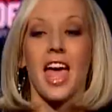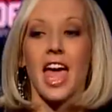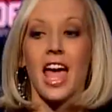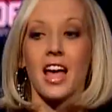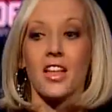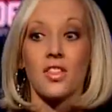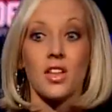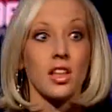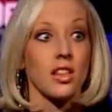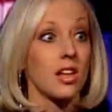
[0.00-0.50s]

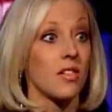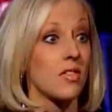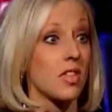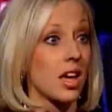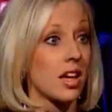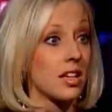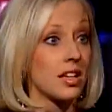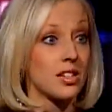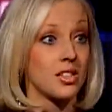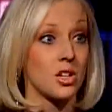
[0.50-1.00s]
And they loved the
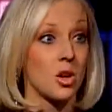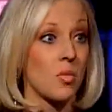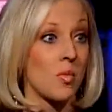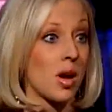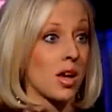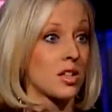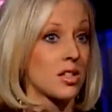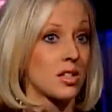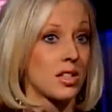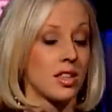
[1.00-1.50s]
idea so
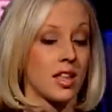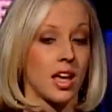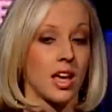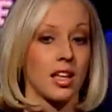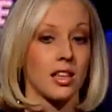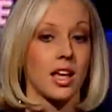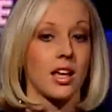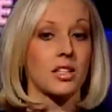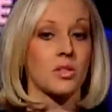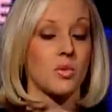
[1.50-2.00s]
much
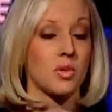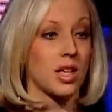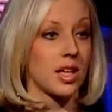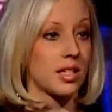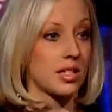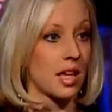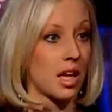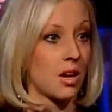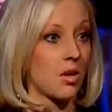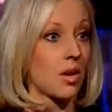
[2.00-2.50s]
that that's when they
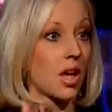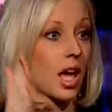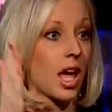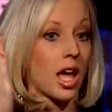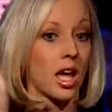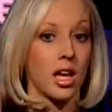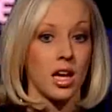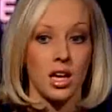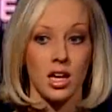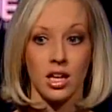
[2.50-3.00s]
said,
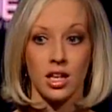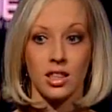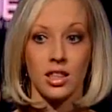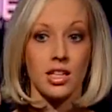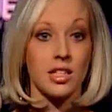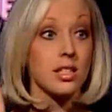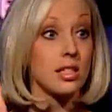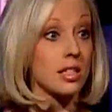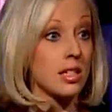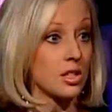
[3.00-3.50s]
okay,
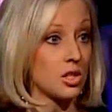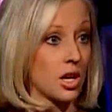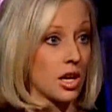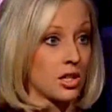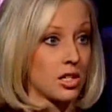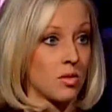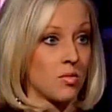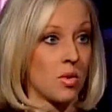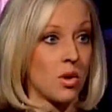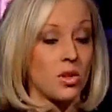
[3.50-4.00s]
this is
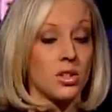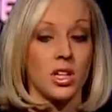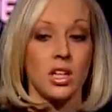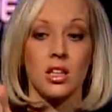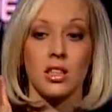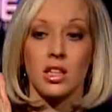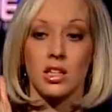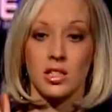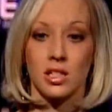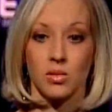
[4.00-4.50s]
injection
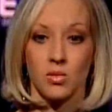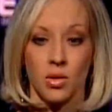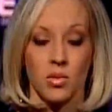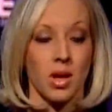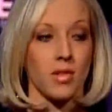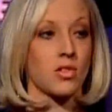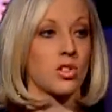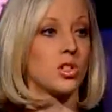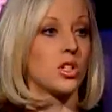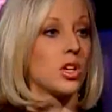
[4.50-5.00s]
molding, this is what we
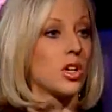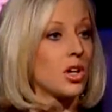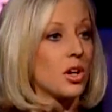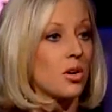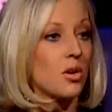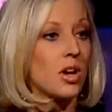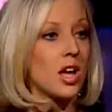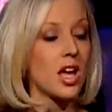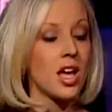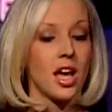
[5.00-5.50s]
have to
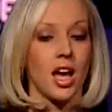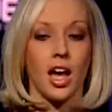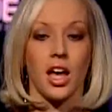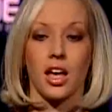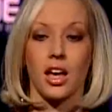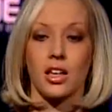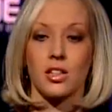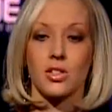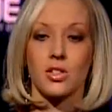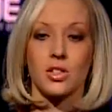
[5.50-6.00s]
do. I
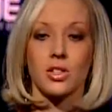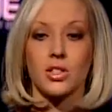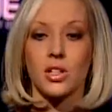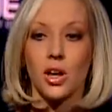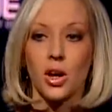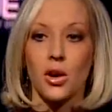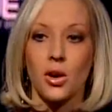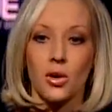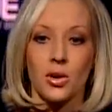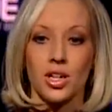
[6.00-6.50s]
got
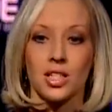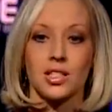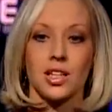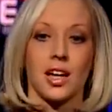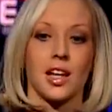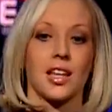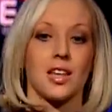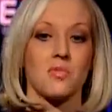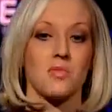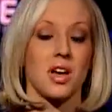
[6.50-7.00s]
so
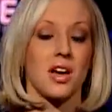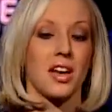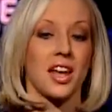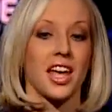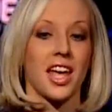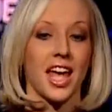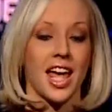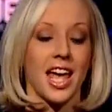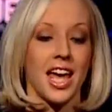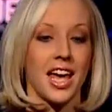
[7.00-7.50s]
excited about
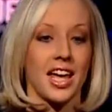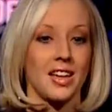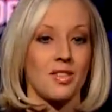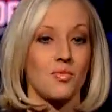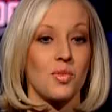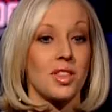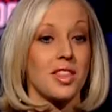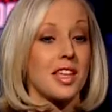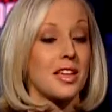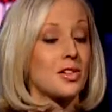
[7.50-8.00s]
it,
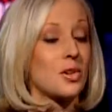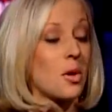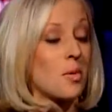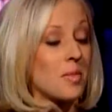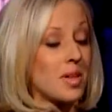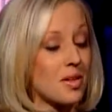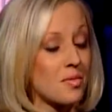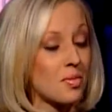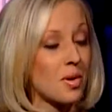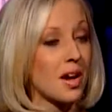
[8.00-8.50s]
but they told
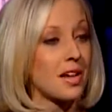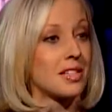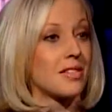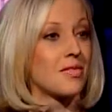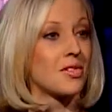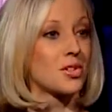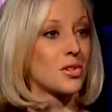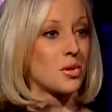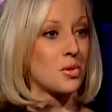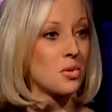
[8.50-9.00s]
me the price of
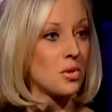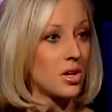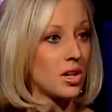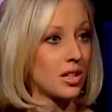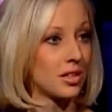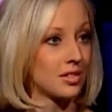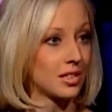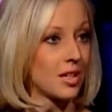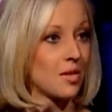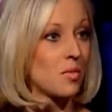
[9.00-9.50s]
the
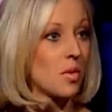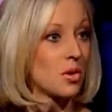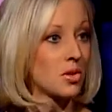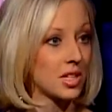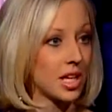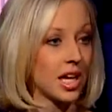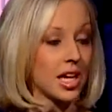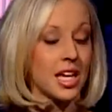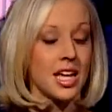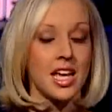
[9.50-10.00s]
tool, the
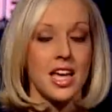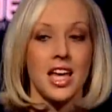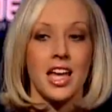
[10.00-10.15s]
molding.